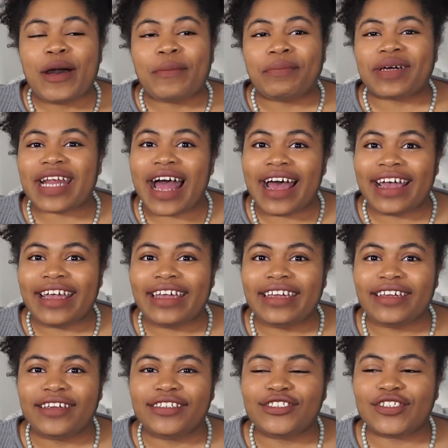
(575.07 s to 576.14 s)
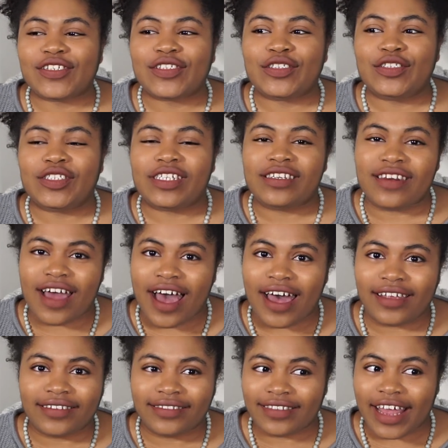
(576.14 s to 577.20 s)
but I just did
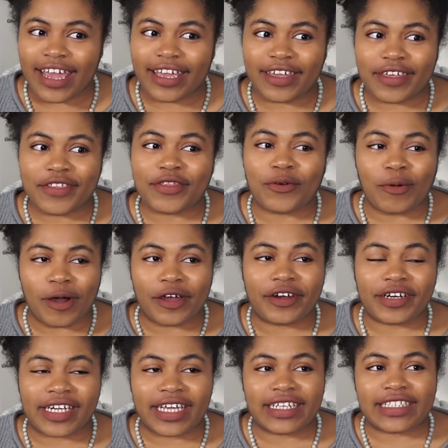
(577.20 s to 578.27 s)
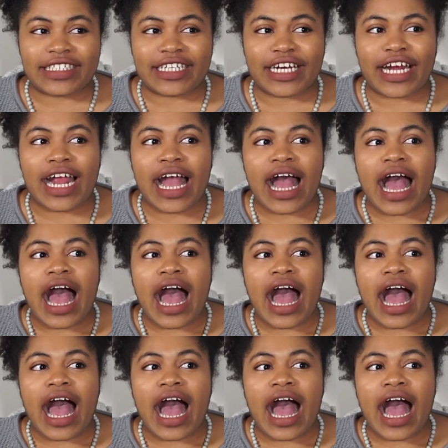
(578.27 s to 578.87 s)
not like The Water Dancer.